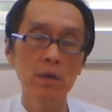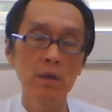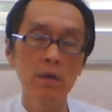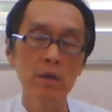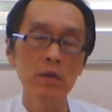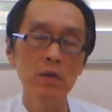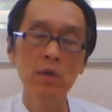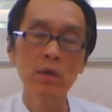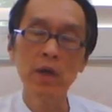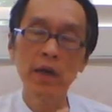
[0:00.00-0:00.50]

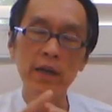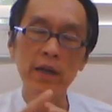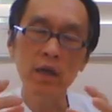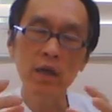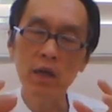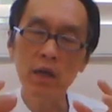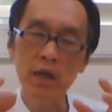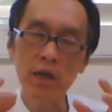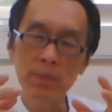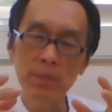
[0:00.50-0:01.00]
You
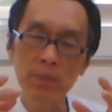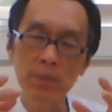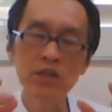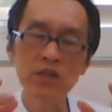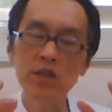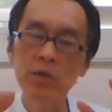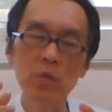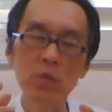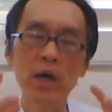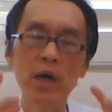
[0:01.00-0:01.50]
cannot
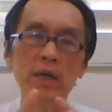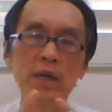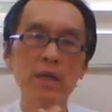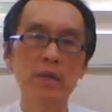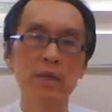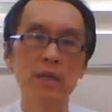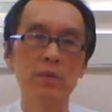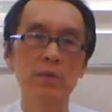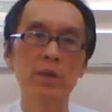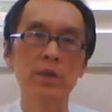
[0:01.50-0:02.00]
imagine what it
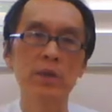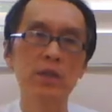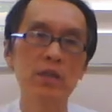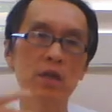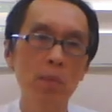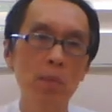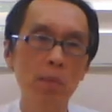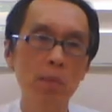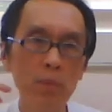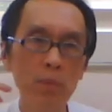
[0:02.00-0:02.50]
is because
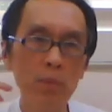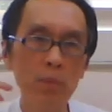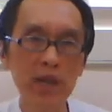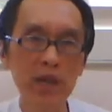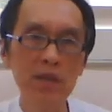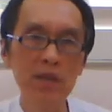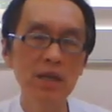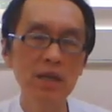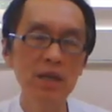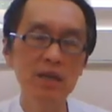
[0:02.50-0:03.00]
your
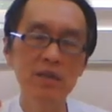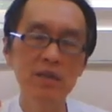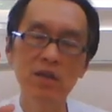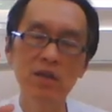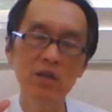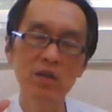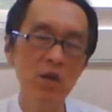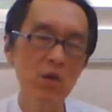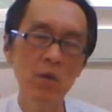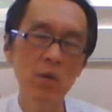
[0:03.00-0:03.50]
brain
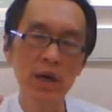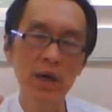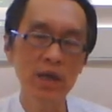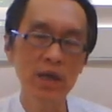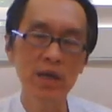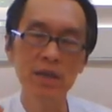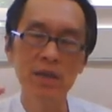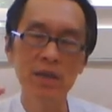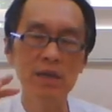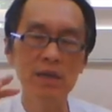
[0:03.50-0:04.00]
doesn't know what
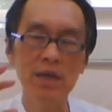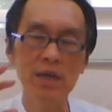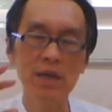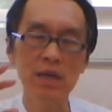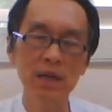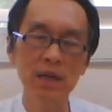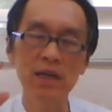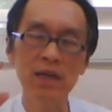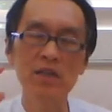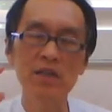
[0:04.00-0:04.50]
it is
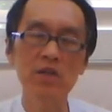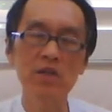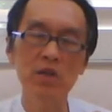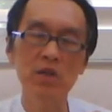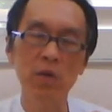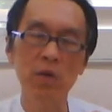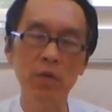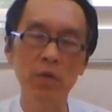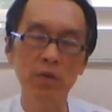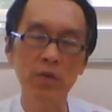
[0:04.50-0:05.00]
unless
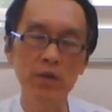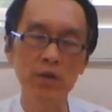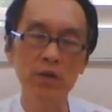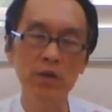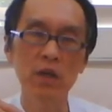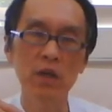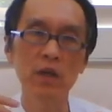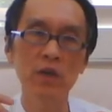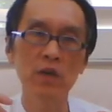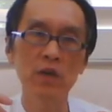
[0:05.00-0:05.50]
your
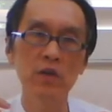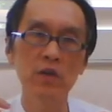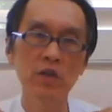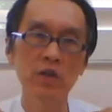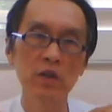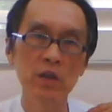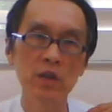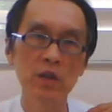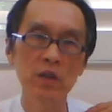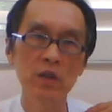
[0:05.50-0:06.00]

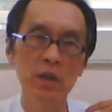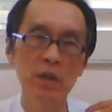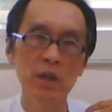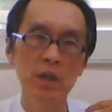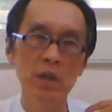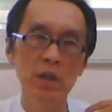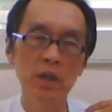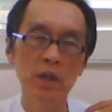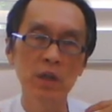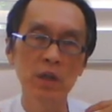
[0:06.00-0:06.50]
physiology,
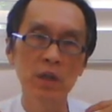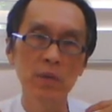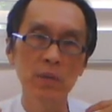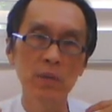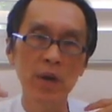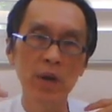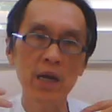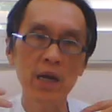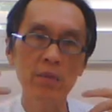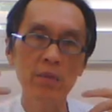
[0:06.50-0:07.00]

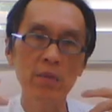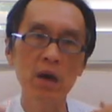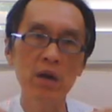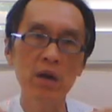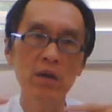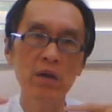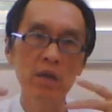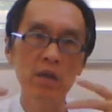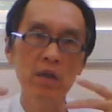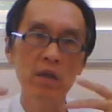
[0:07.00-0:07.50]
mind,
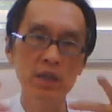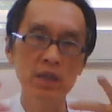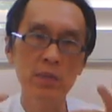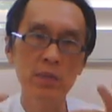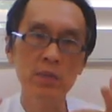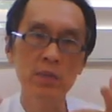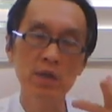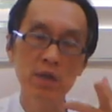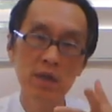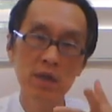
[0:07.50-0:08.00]
body
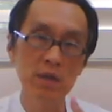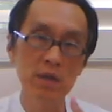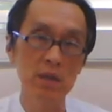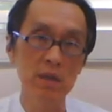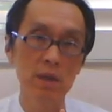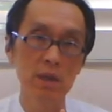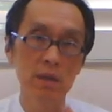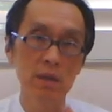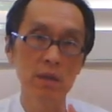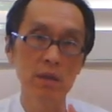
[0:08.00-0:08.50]
experience
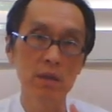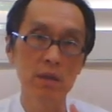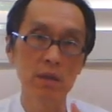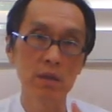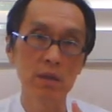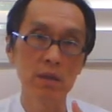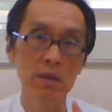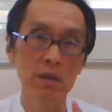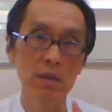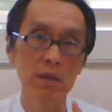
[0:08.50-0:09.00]
it.
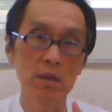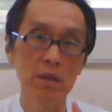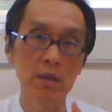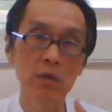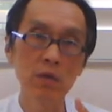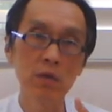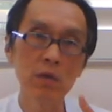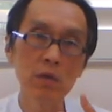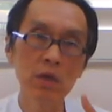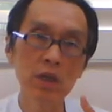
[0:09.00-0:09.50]
Okay, so
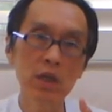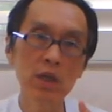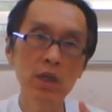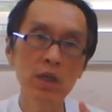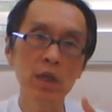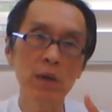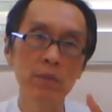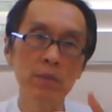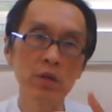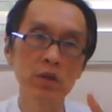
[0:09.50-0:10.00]
you need
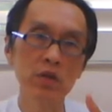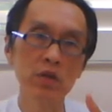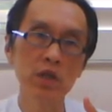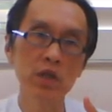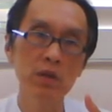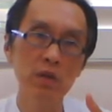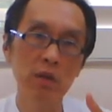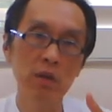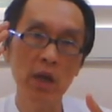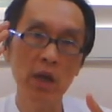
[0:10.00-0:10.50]
that
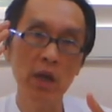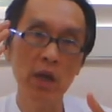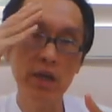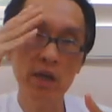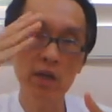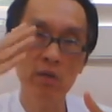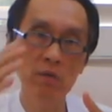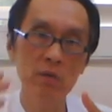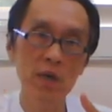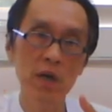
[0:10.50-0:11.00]
machine to
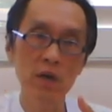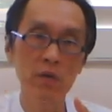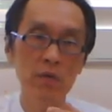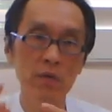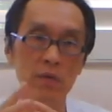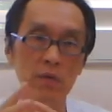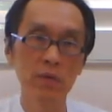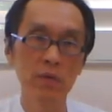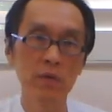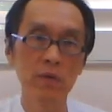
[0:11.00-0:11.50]
carry you down.